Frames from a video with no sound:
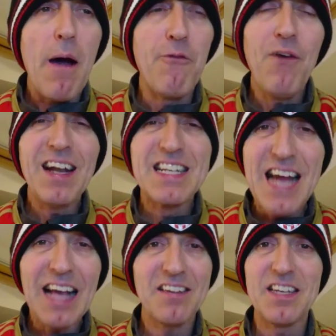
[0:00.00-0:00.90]
A
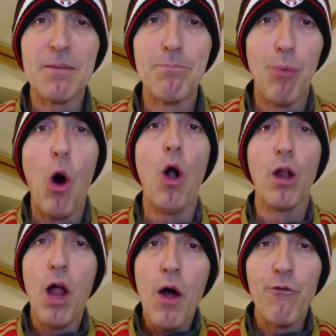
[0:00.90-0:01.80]
fantastic
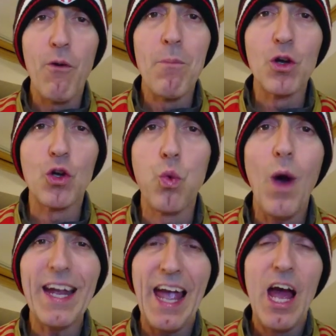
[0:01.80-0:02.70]
ball from
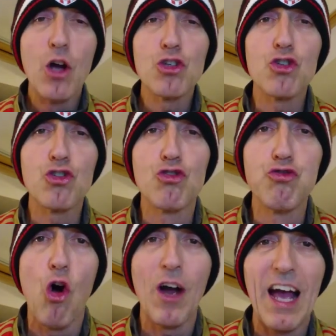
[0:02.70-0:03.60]
Maguire,
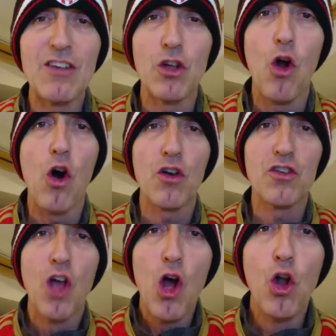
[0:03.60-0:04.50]
strong as an
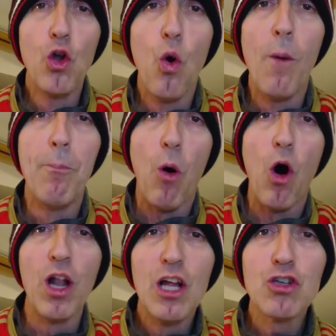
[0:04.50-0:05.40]
ox, low
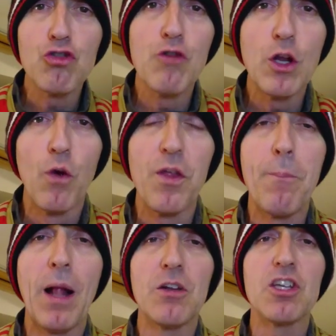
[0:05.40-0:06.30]
ball, straight over the
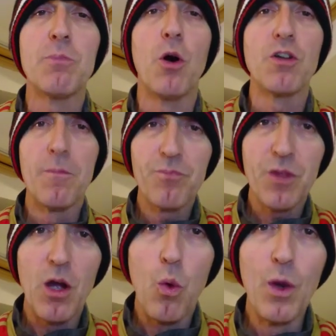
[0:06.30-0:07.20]
penalty spot.
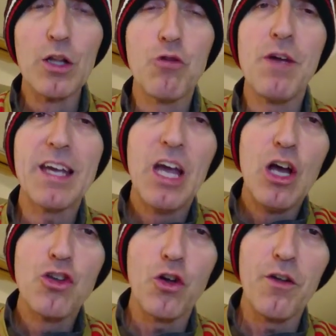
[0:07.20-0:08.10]
Will Grigg
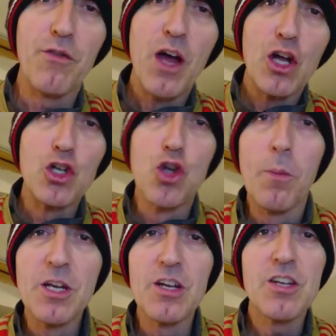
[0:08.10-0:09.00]
sort of
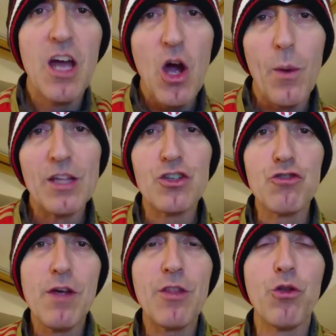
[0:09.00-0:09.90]
dummied it, went
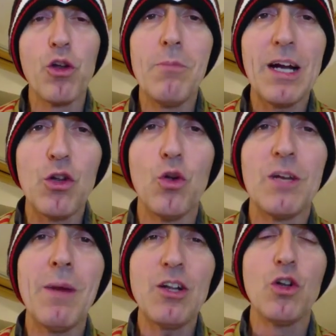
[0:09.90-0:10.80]
straight through to
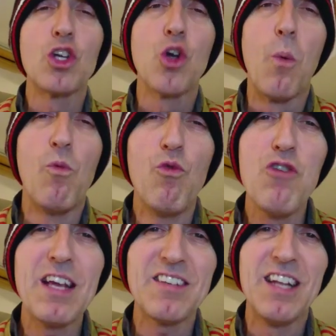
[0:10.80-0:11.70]
McNulty. McNulty come
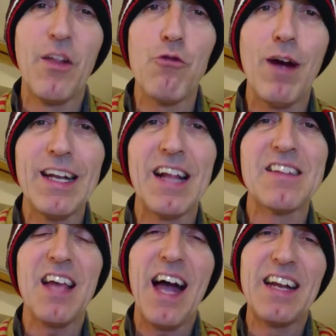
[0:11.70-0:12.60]
racing in on the right hand
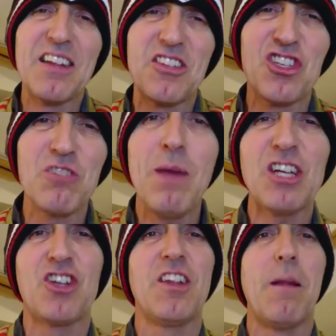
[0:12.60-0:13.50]
side and
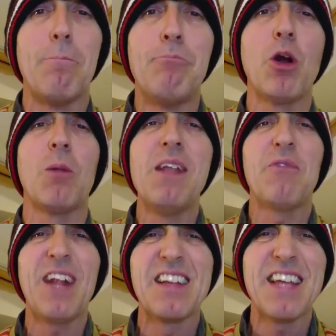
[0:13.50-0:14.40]
smashed it in the bottom
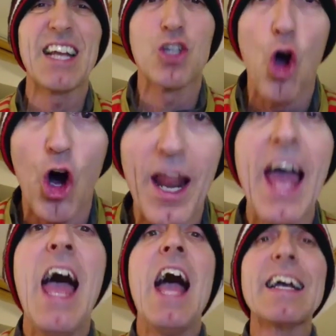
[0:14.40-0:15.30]
left hand side
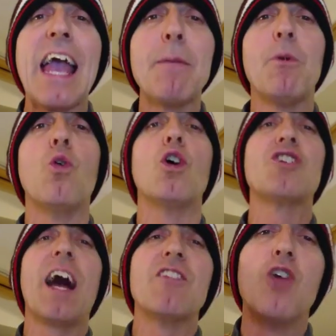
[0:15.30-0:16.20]
corner, keeping no
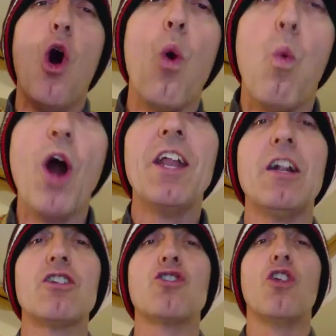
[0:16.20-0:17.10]
chance.
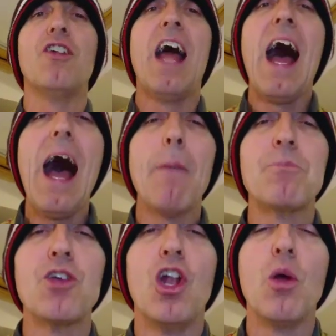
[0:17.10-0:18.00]
1-0 to Sunderland.
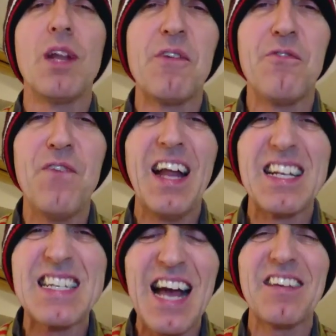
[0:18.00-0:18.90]
Absolutely
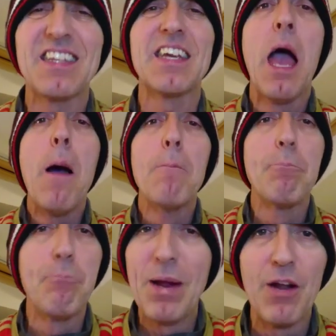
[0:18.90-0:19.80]
fantastic
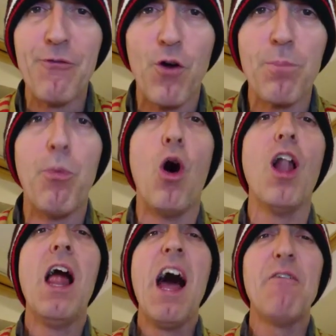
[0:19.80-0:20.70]
bit of
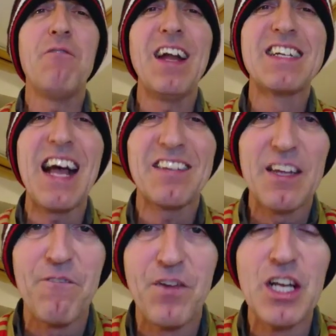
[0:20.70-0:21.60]
football, a
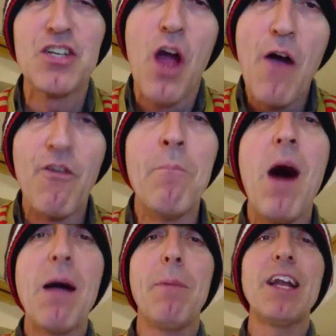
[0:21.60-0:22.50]
fantastic finish from
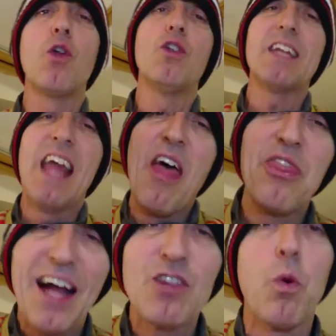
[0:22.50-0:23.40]
Marc McNulty.
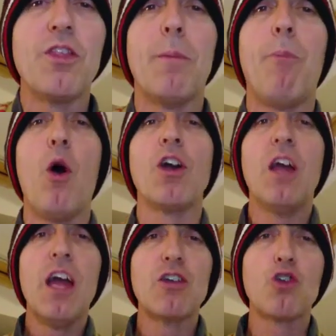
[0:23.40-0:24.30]
That's what the
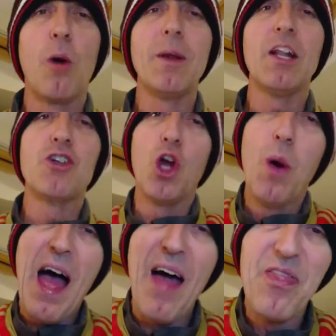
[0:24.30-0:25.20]
boy is coming to
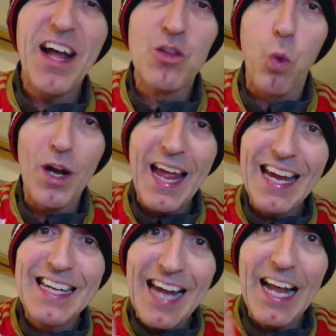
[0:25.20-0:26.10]
do, and that's what
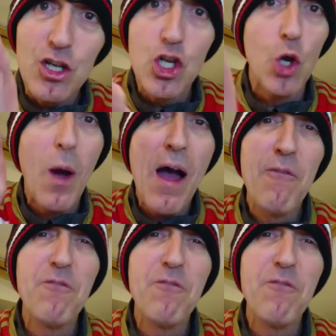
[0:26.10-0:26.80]
he can do.